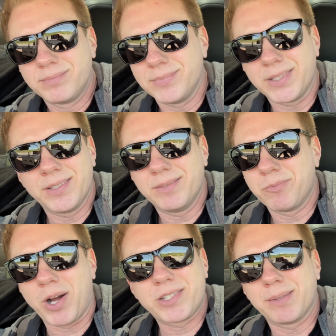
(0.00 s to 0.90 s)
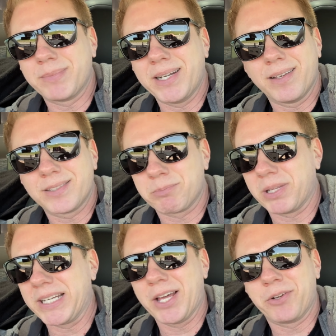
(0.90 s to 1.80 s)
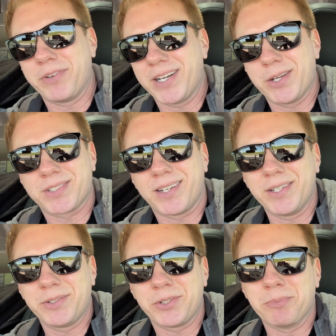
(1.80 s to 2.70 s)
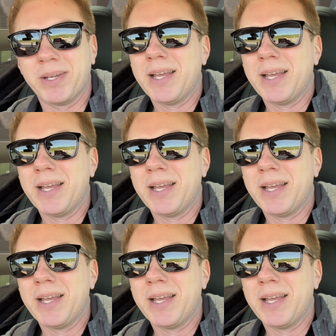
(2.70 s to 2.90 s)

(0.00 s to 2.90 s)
You can watch something else, plenty of other videos on YouTube.